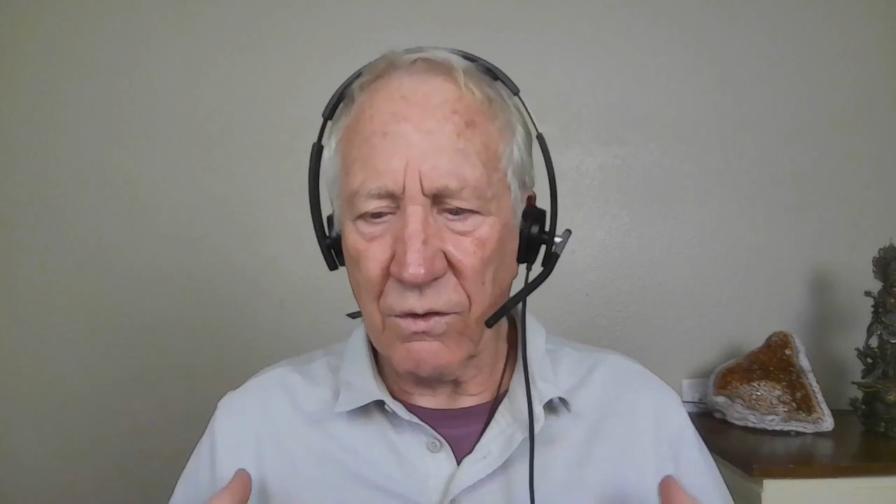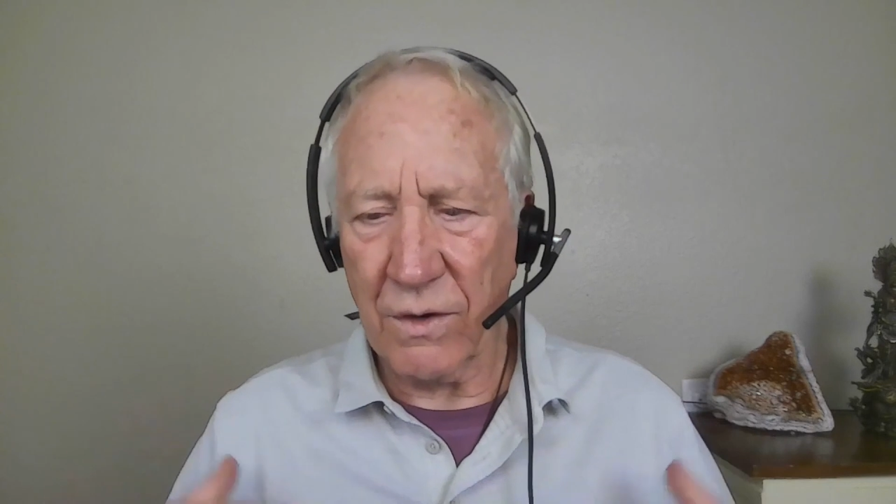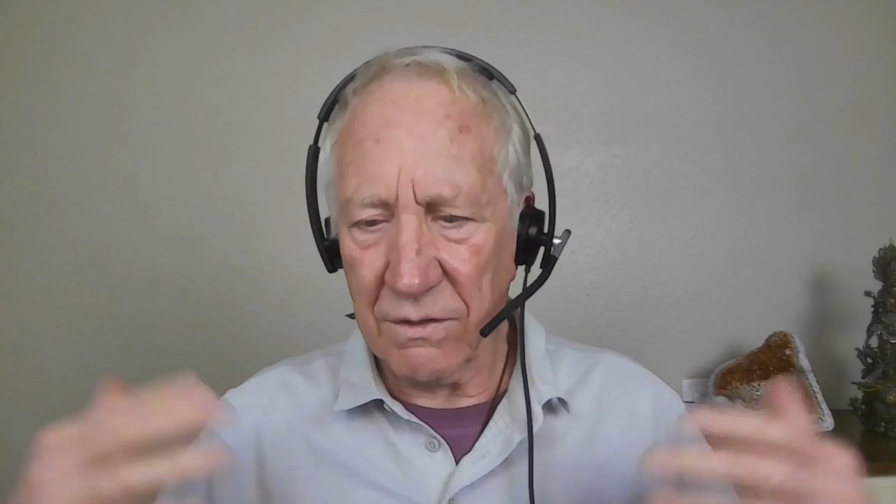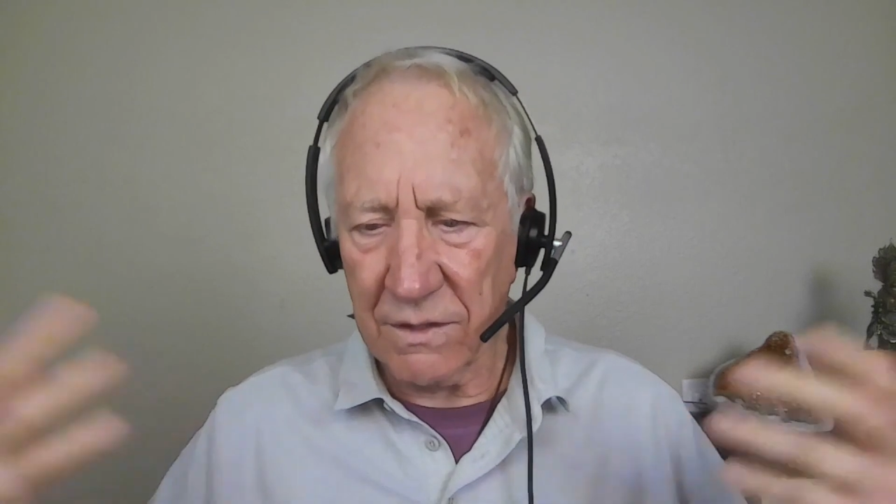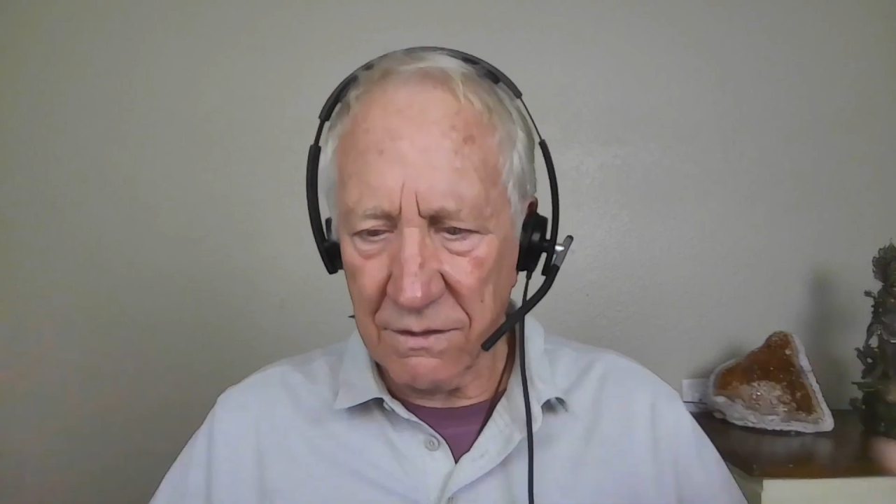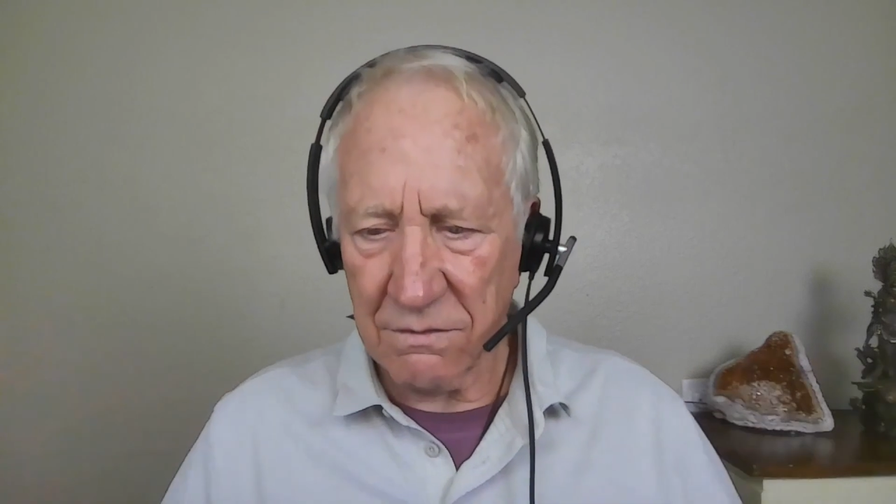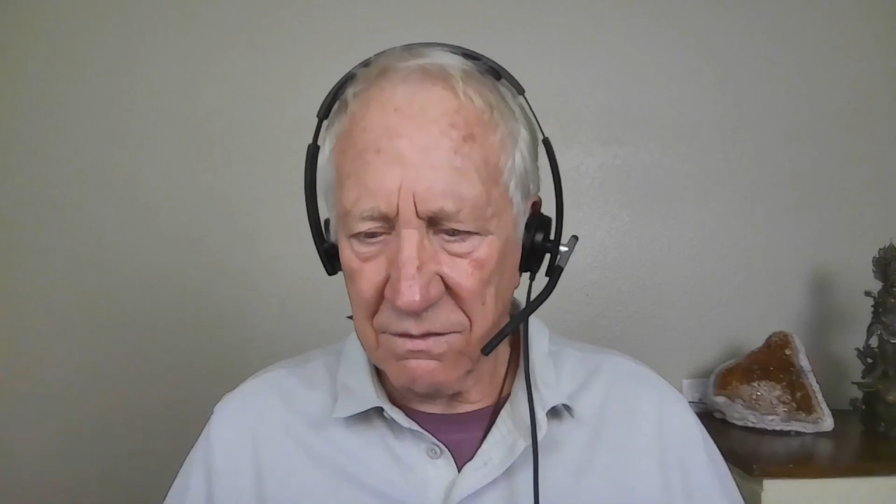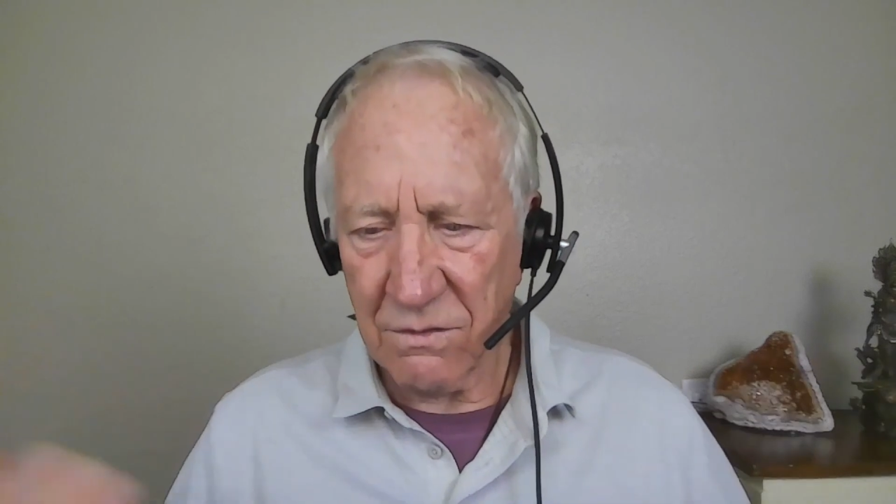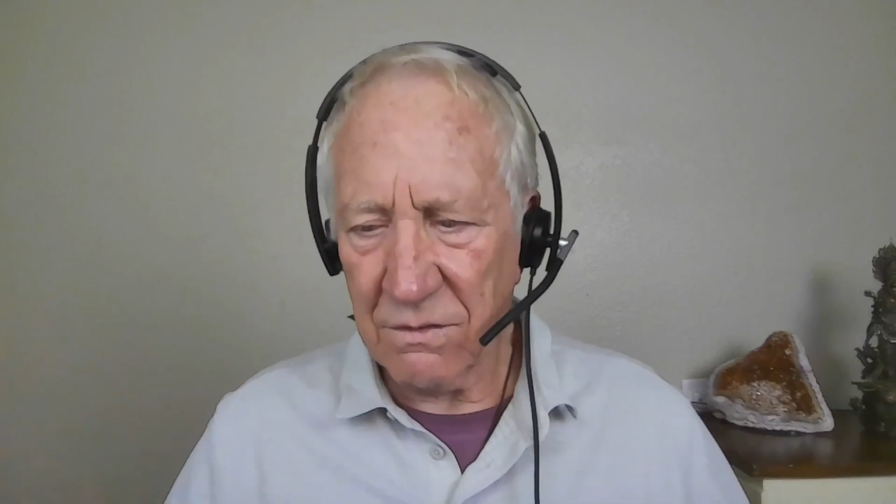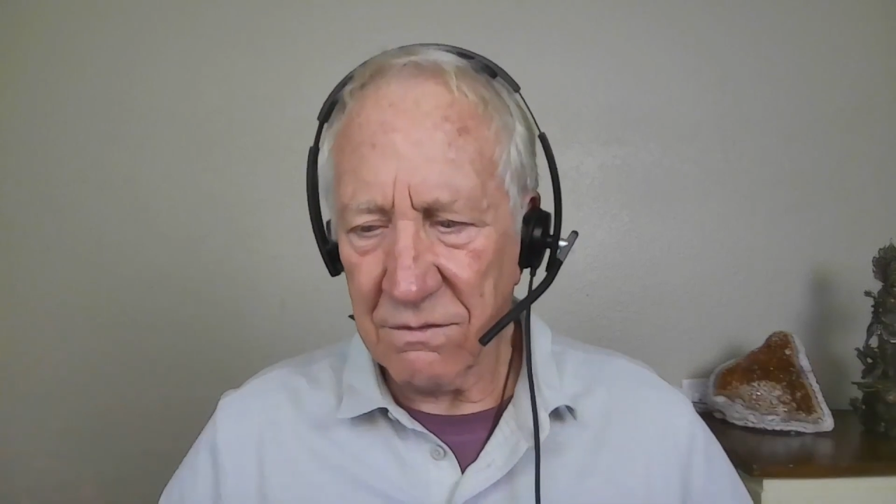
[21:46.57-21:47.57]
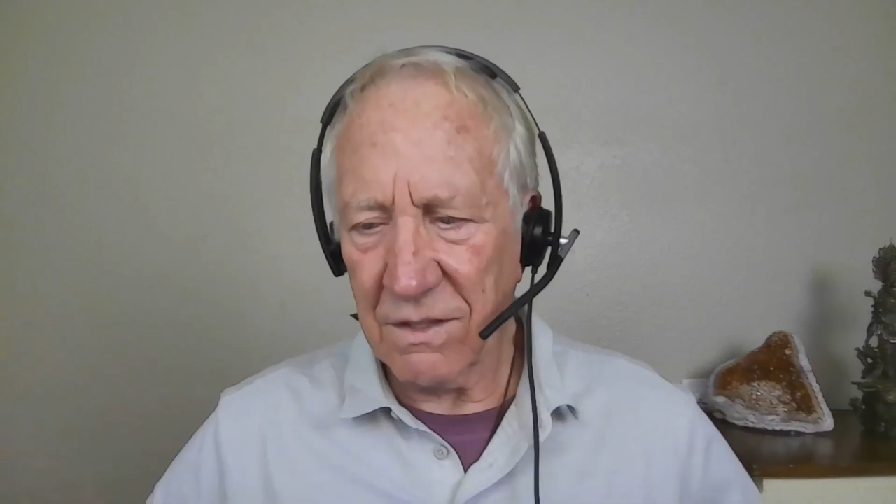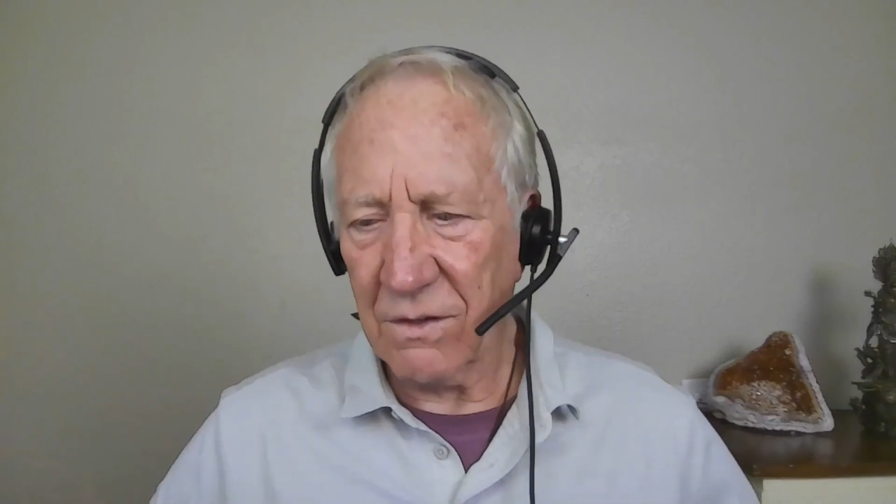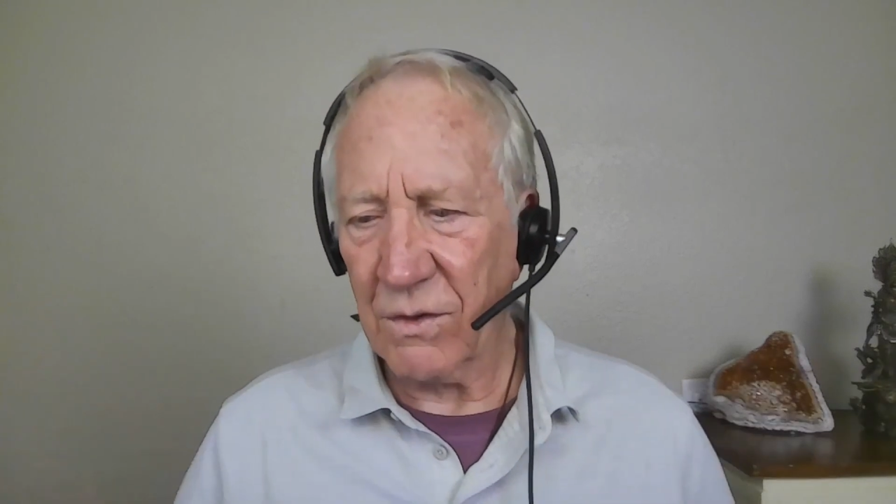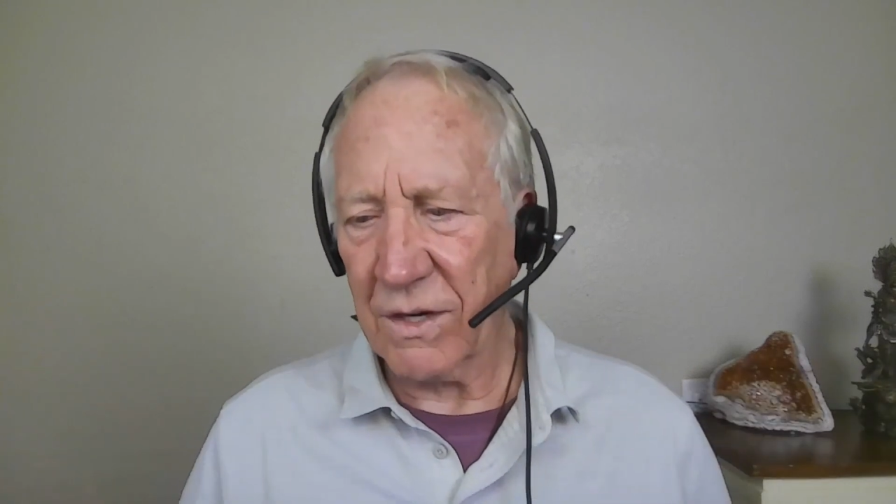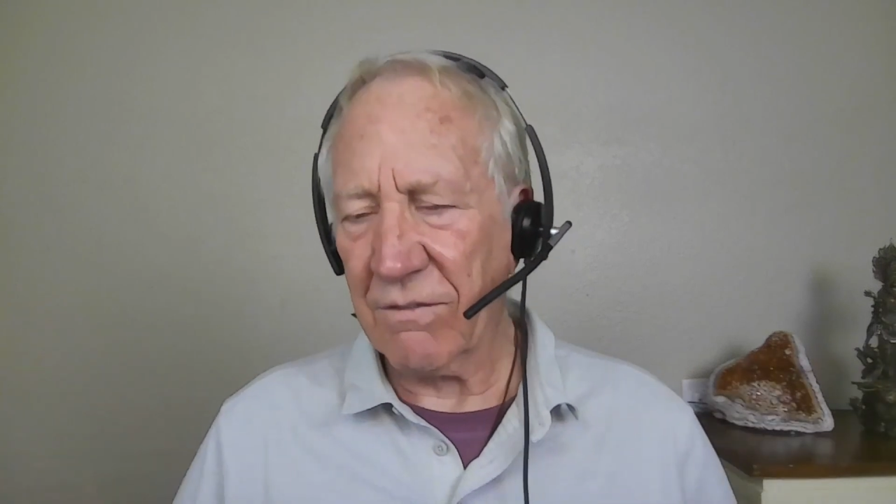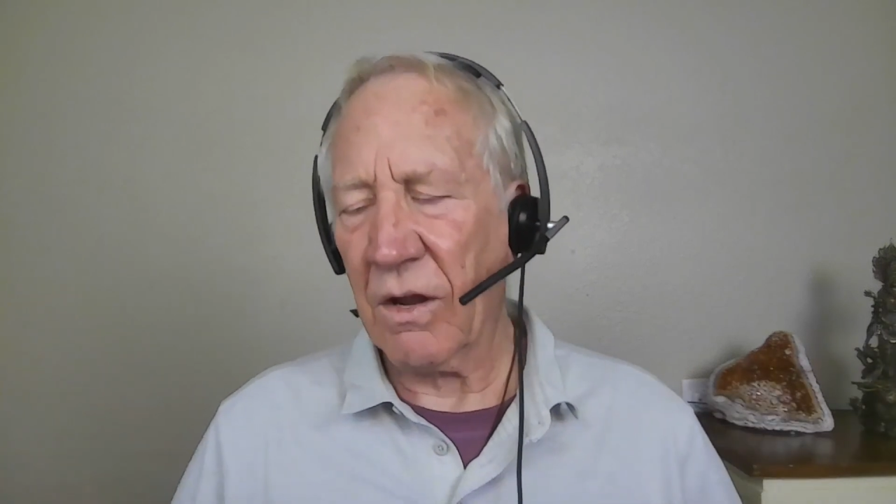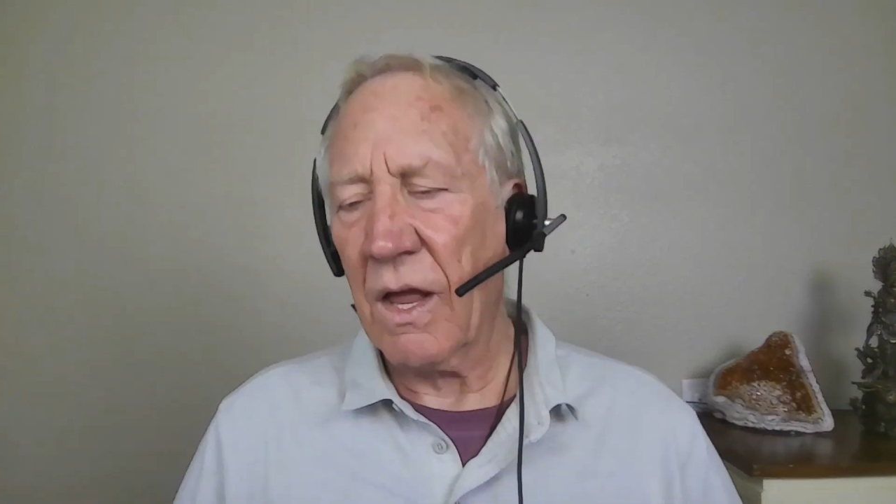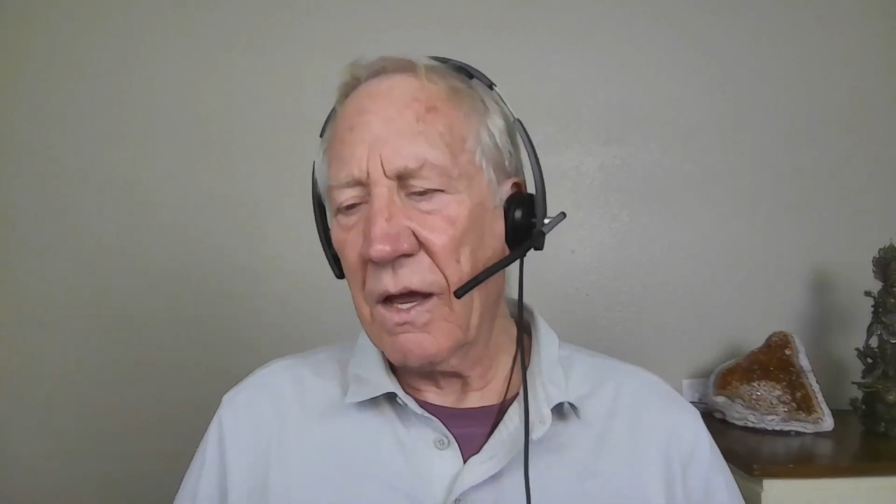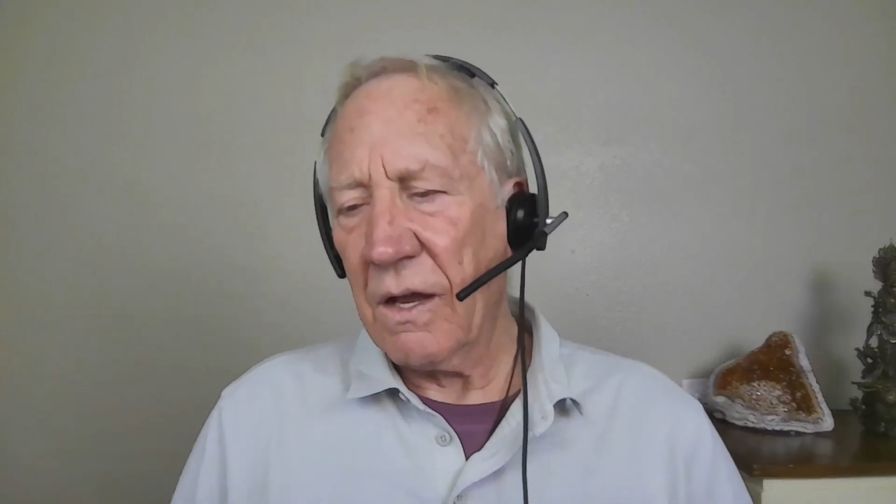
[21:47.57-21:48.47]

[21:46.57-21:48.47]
ground to, whatever.